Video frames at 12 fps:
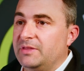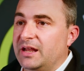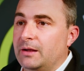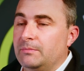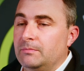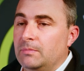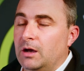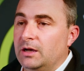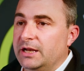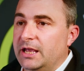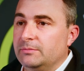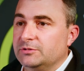that I'm
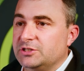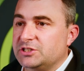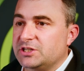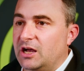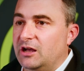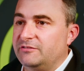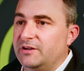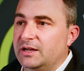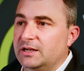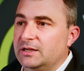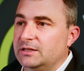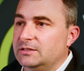unable to solve
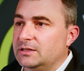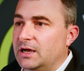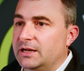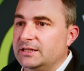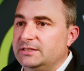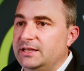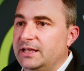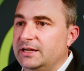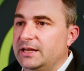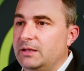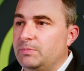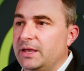on a on a
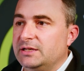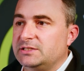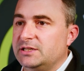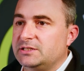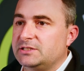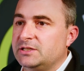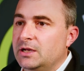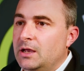day-to-day basis,